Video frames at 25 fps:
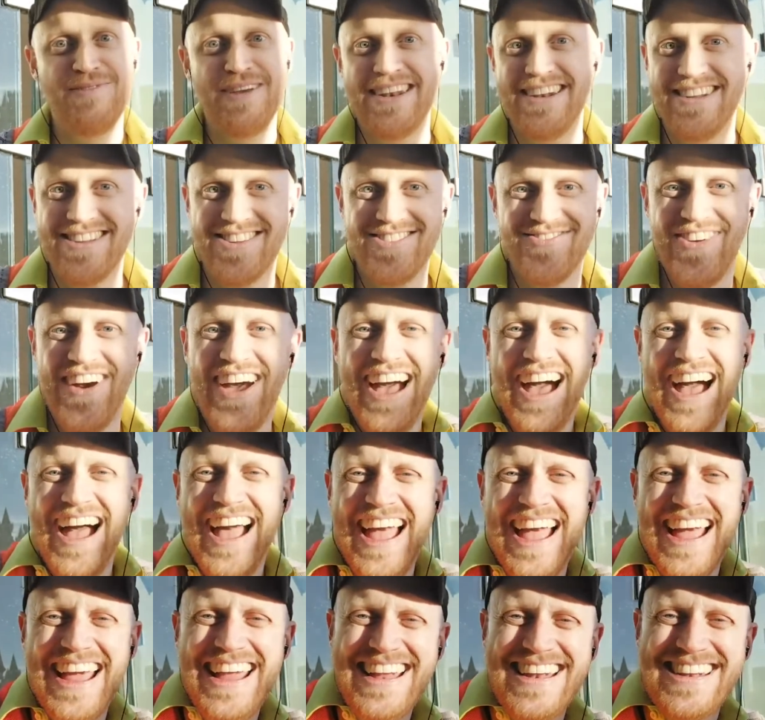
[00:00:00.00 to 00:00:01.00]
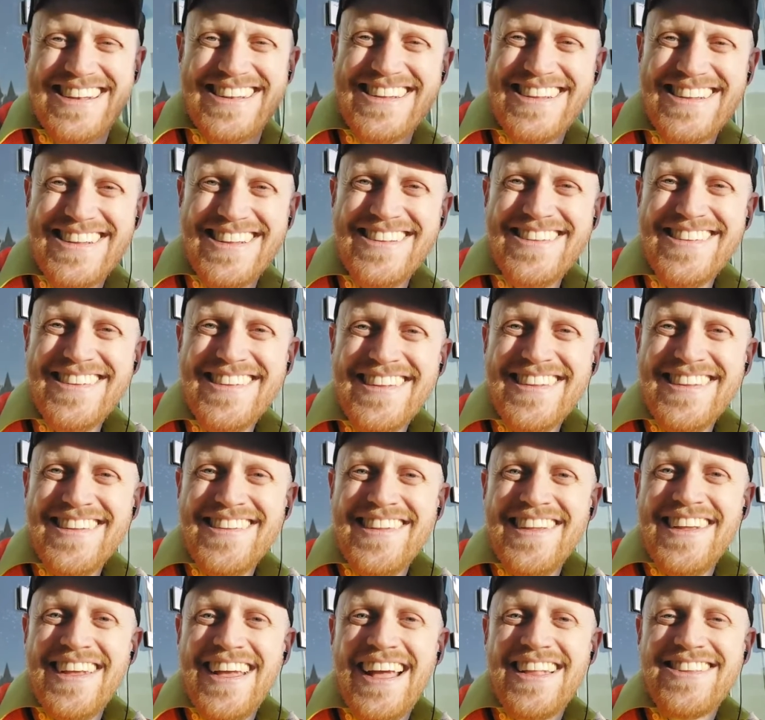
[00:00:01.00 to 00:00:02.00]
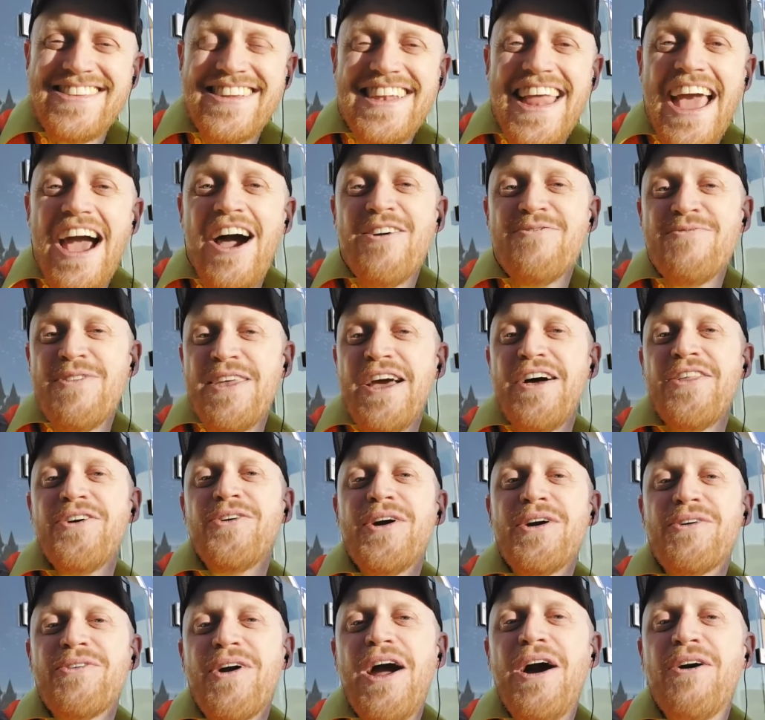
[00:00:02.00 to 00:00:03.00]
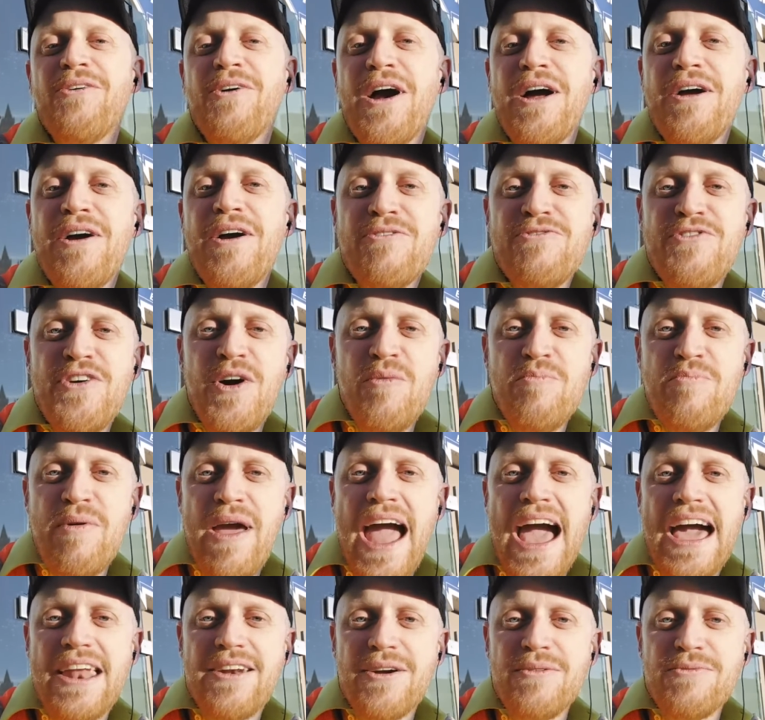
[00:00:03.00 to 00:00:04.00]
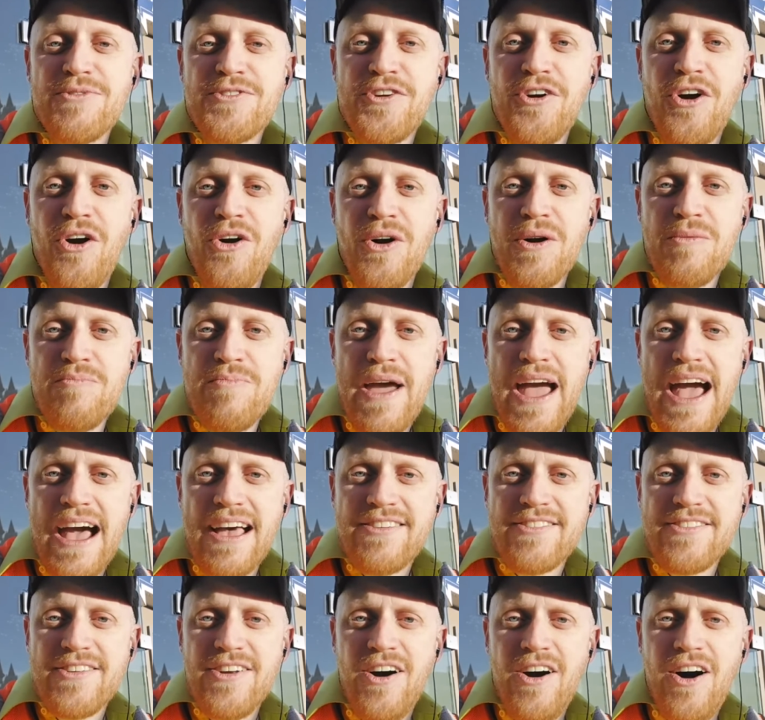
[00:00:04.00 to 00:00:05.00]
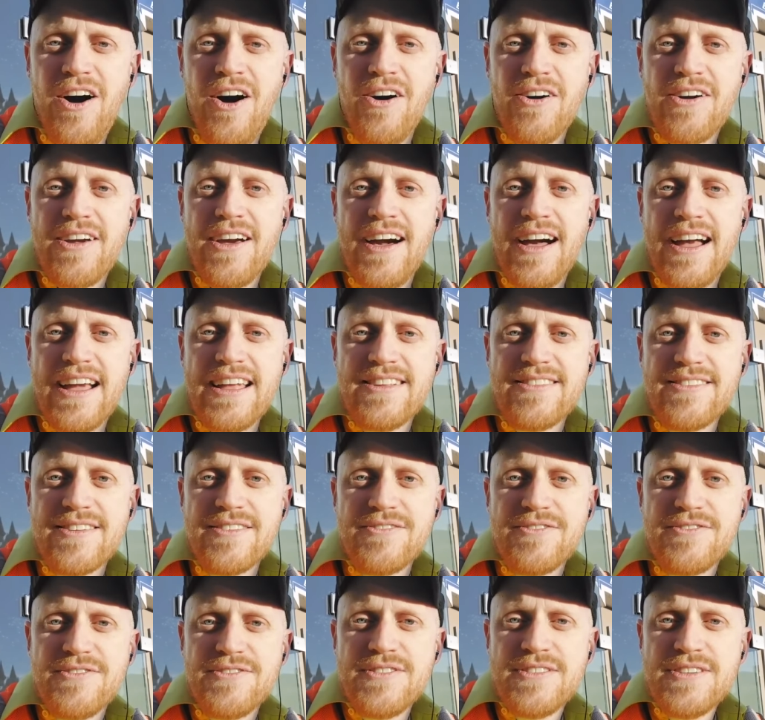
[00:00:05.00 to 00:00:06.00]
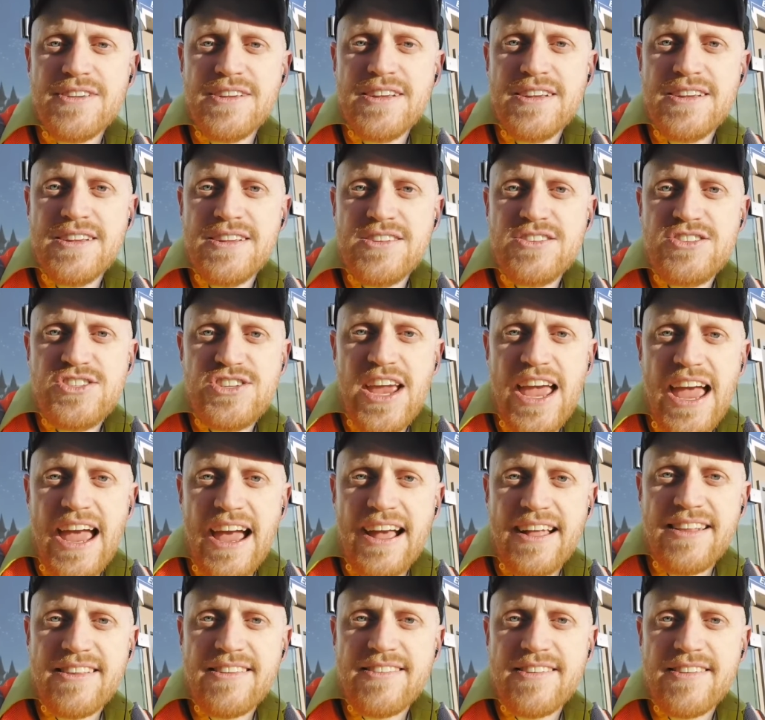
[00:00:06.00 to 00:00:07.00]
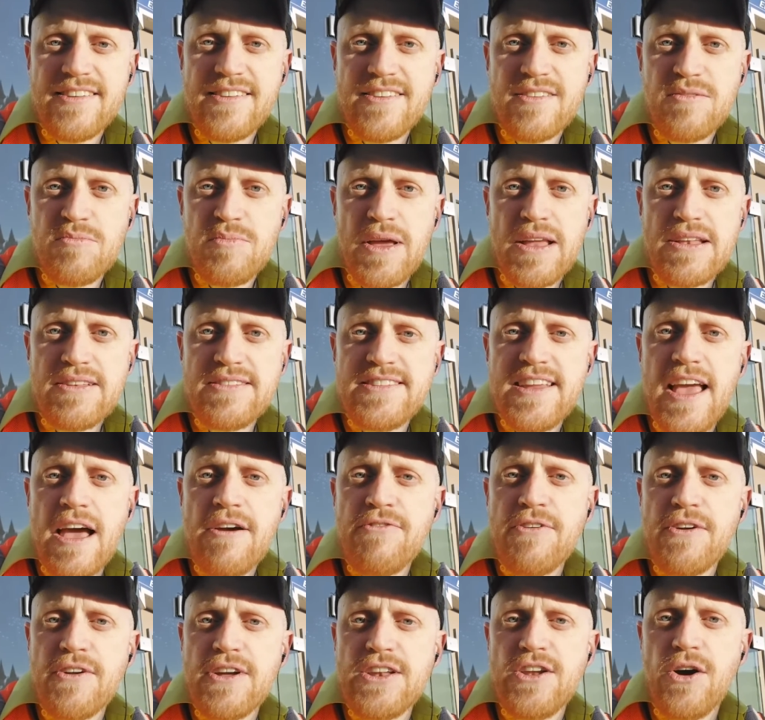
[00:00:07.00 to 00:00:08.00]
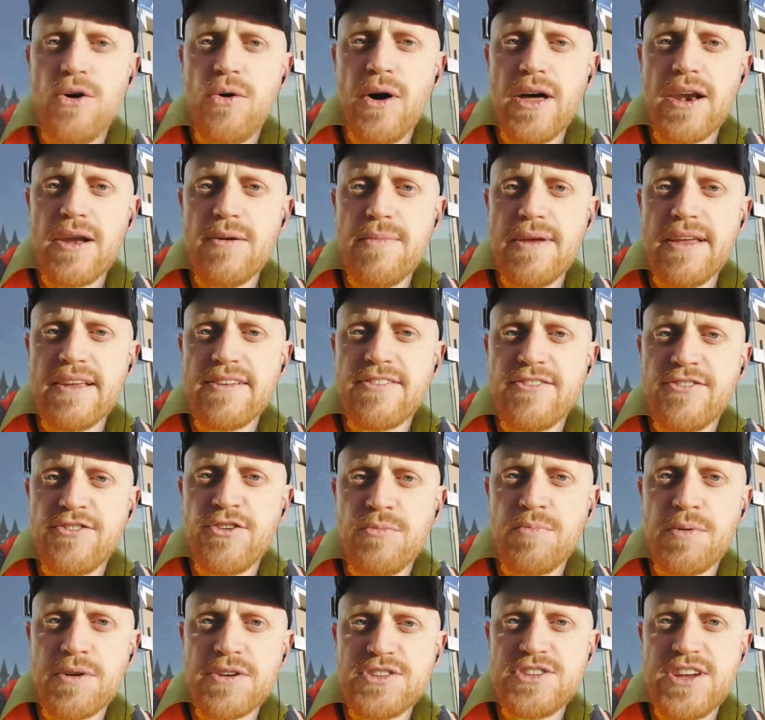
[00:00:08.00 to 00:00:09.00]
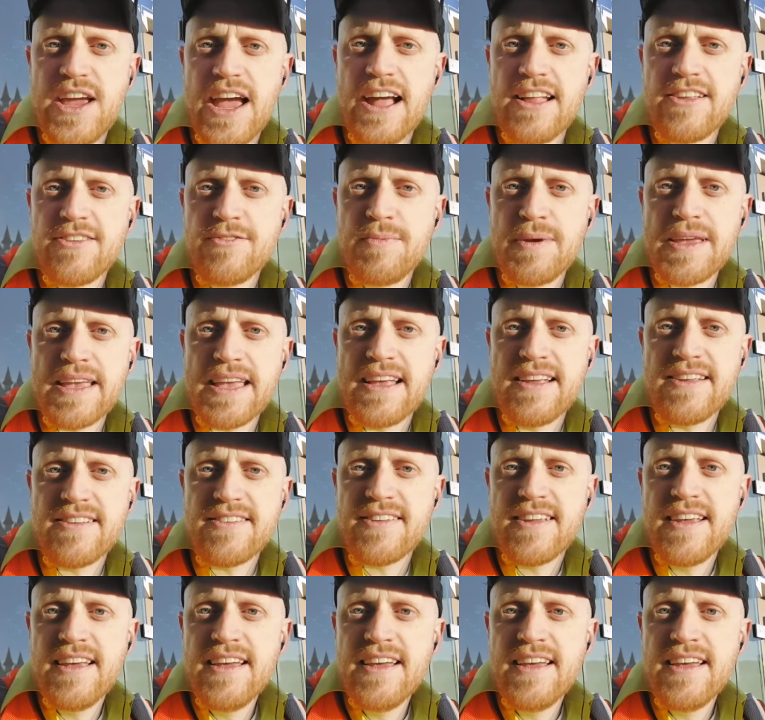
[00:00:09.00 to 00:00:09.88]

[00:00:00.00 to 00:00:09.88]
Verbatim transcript: minutes behind. and so now I'm the other way around where I feel bad or I'm scrolling past all kinds of chats. But definitely don't want to miss super chats because